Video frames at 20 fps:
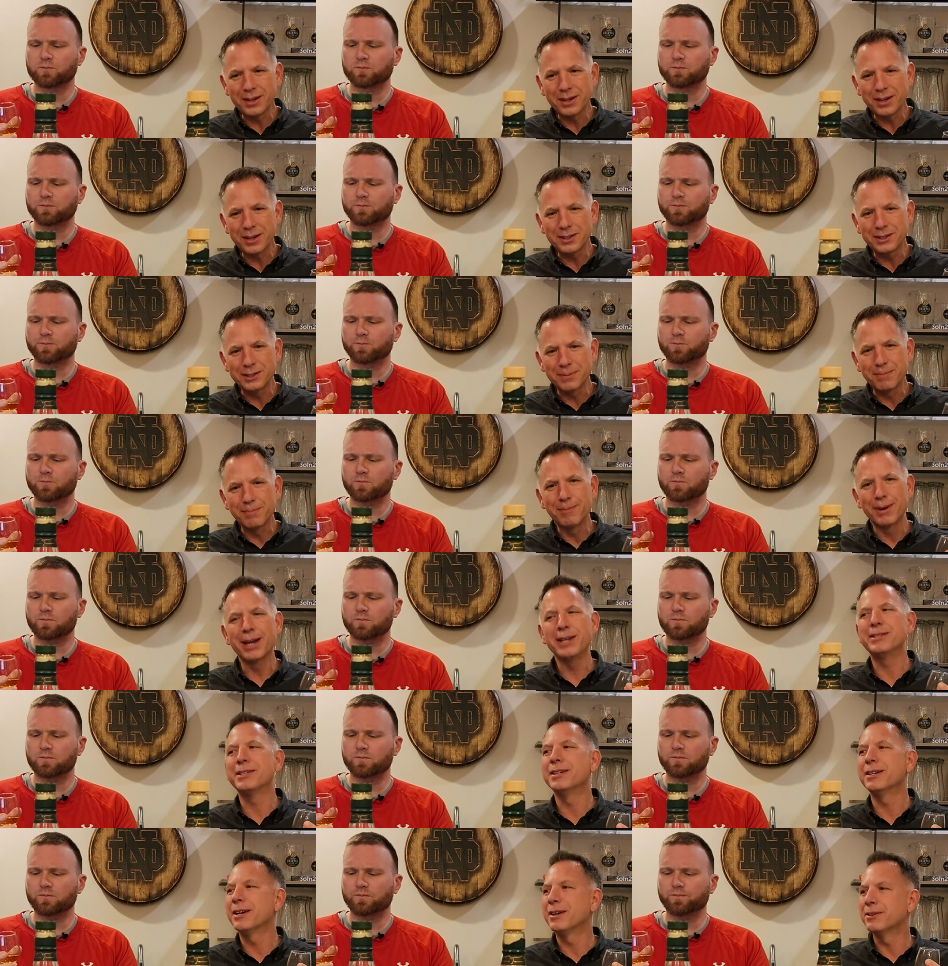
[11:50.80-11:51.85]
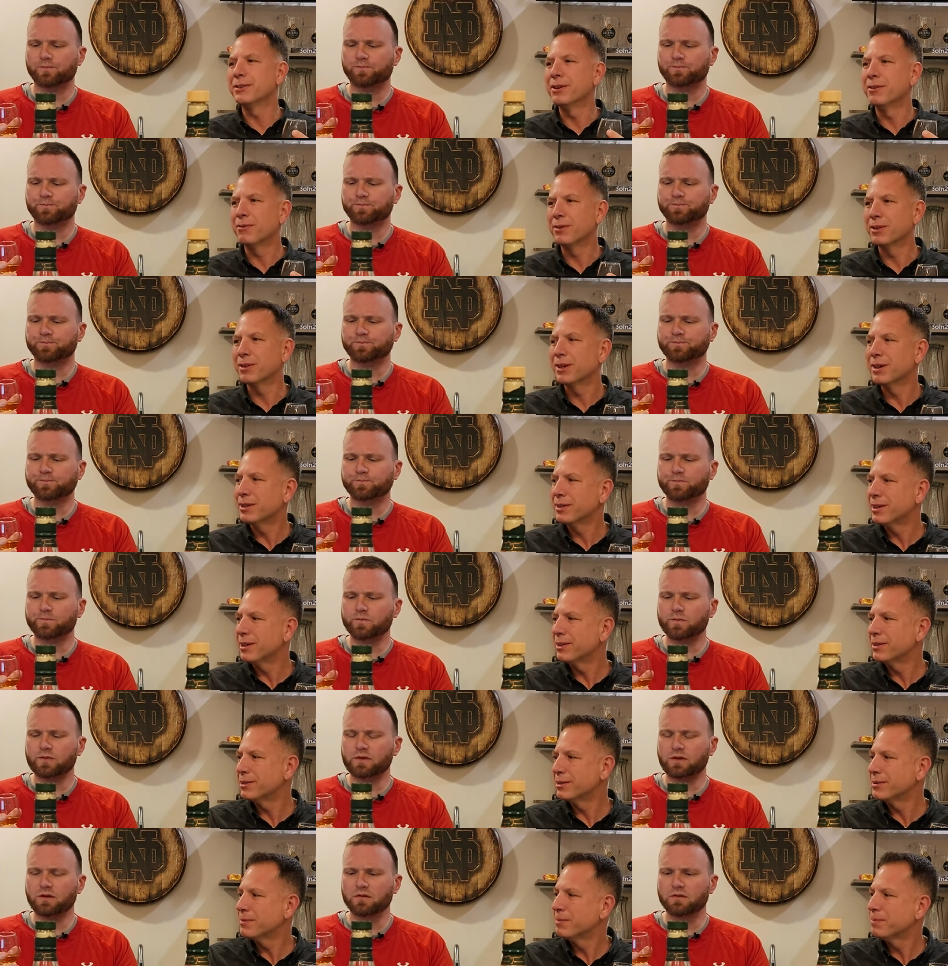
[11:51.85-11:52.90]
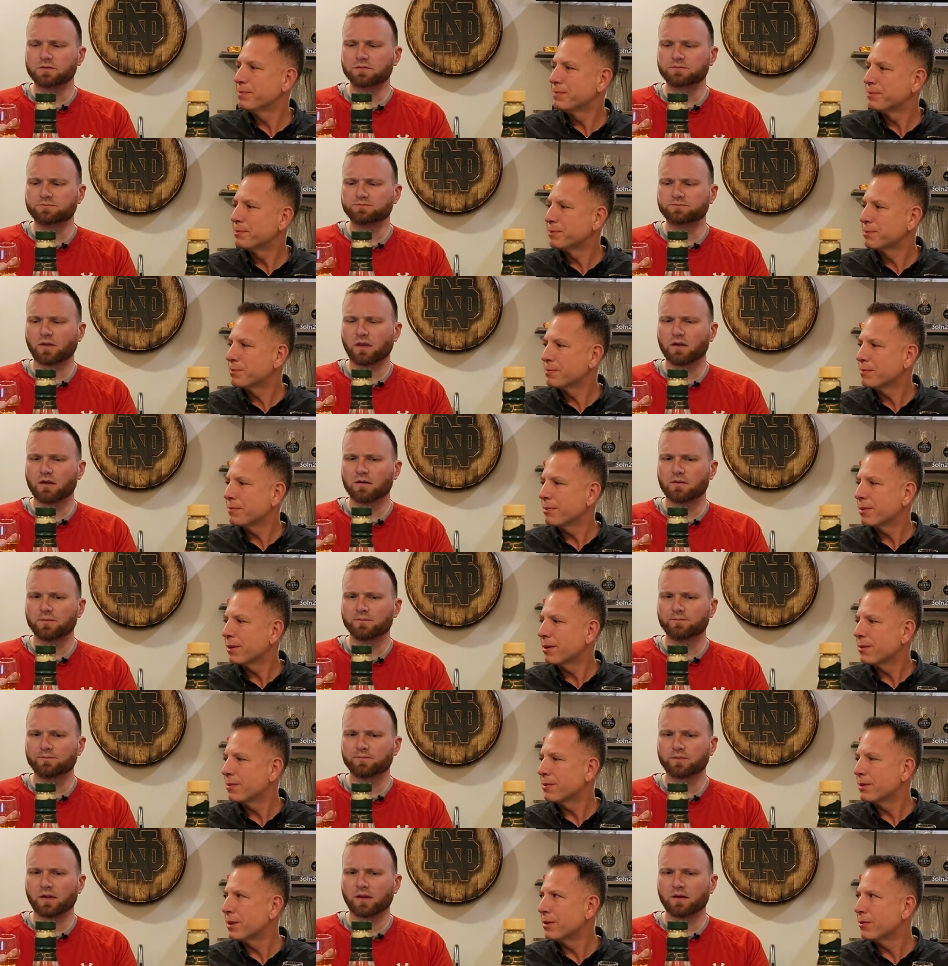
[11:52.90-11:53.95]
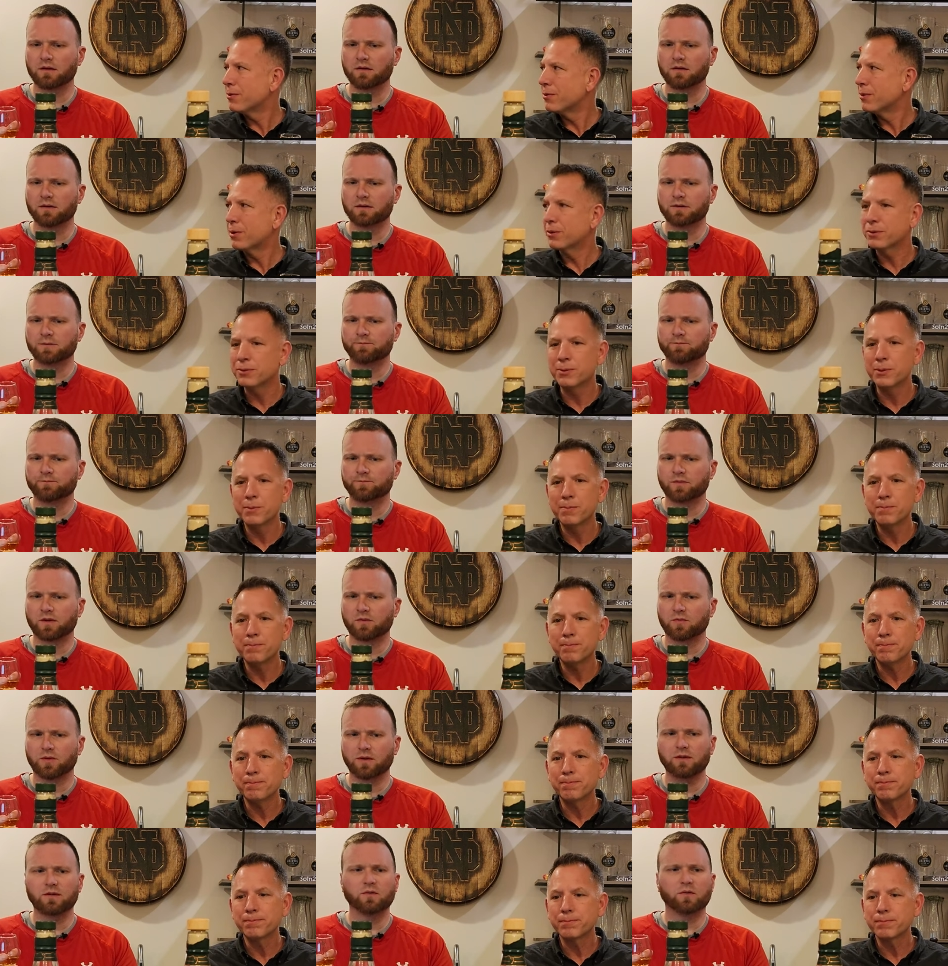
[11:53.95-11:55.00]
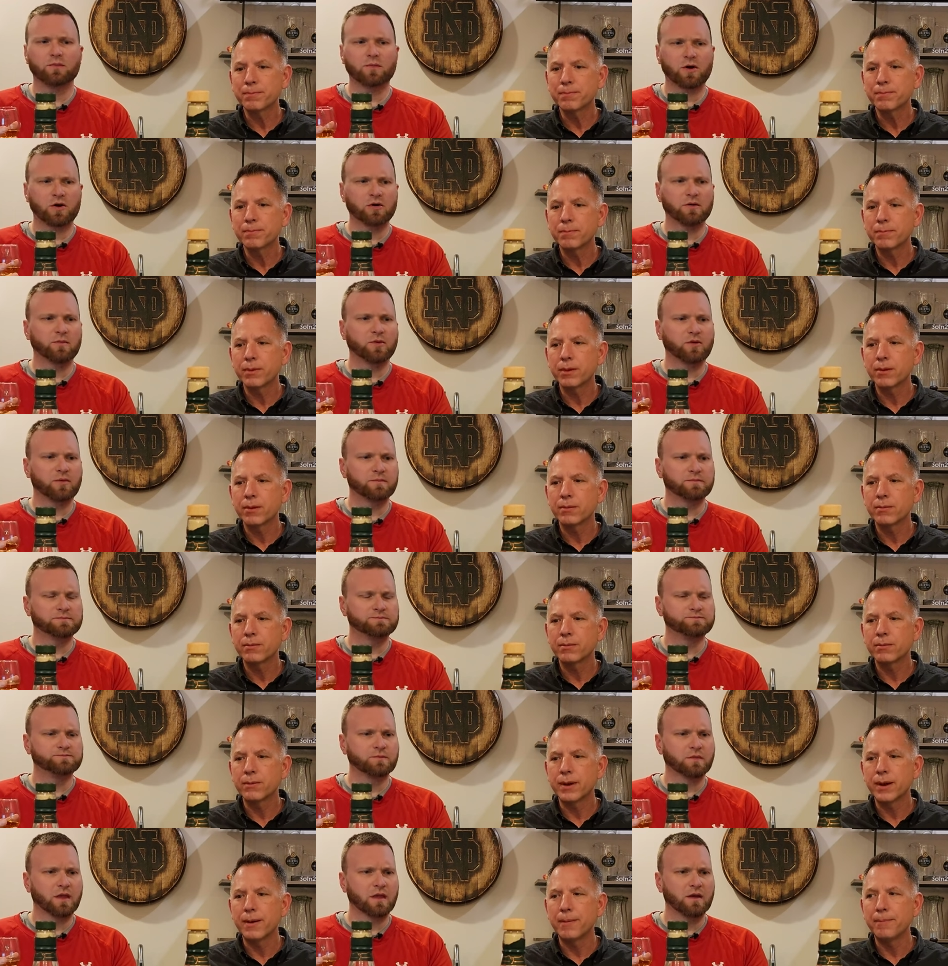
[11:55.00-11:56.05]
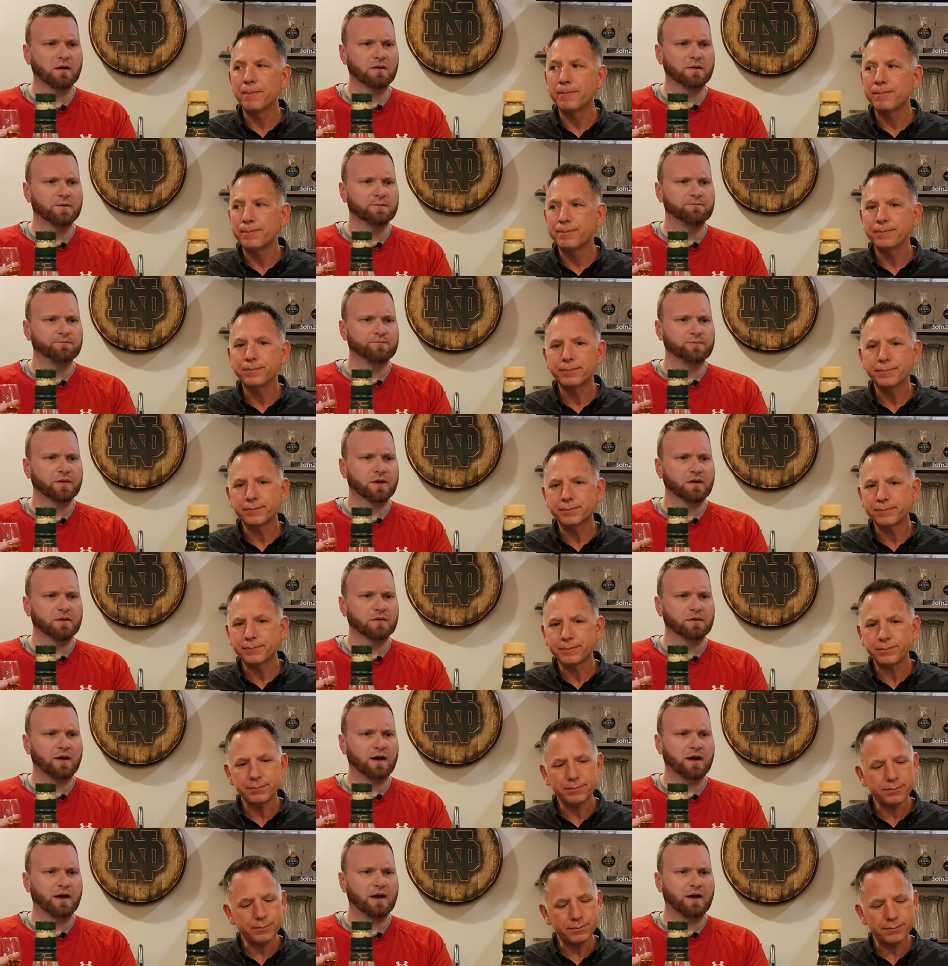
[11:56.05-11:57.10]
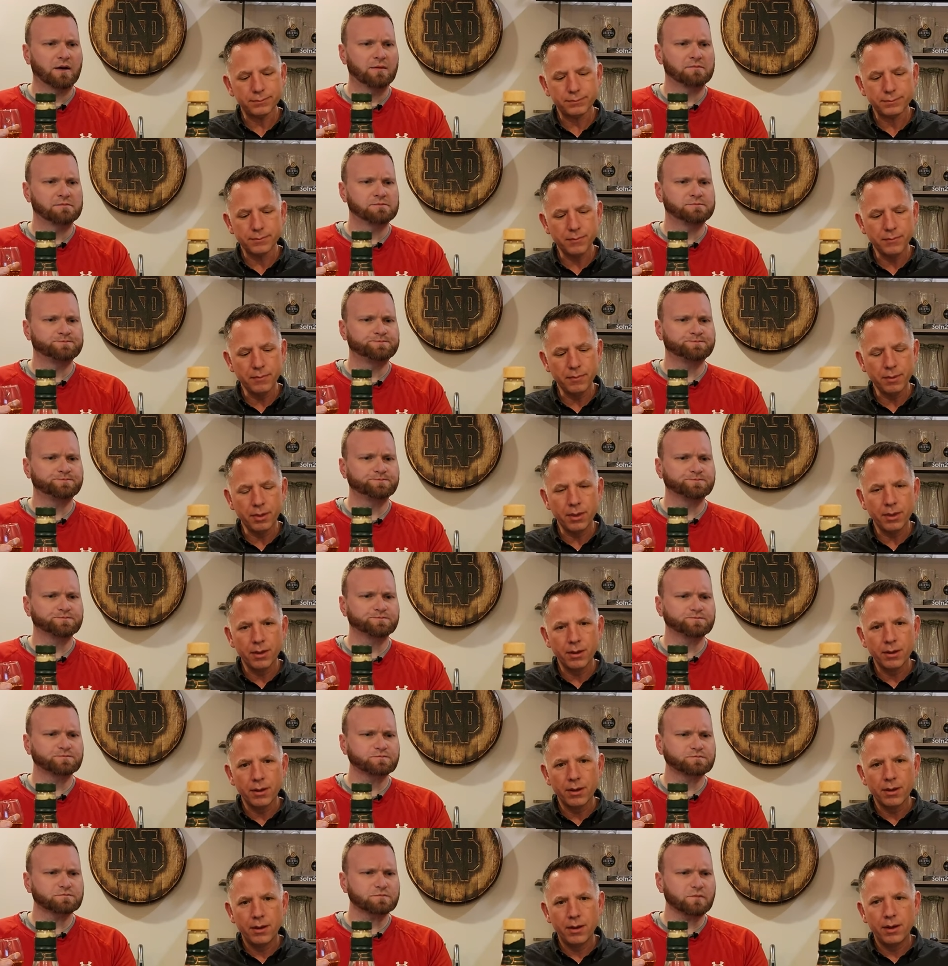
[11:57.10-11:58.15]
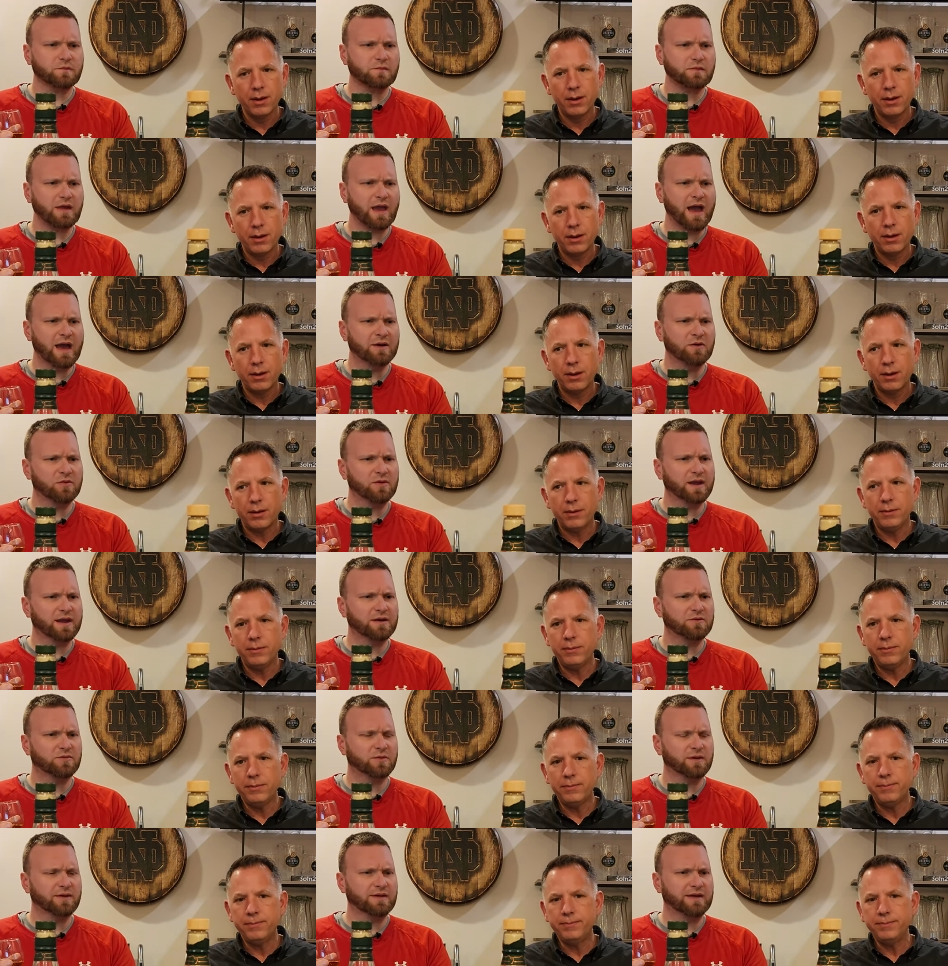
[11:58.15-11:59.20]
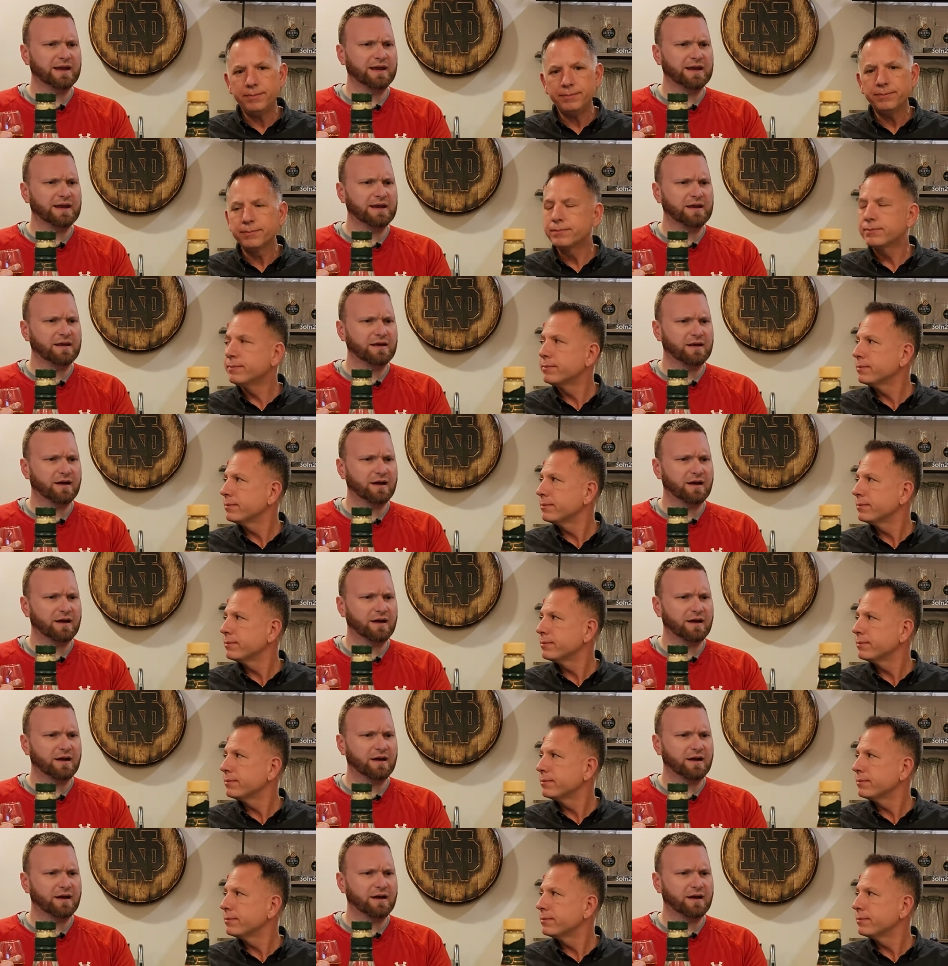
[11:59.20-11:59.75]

Speaker 1: It's amazing how different that tastes than the first one.
Speaker 2: Really remarkable. Yeah. Um, I don't get really any,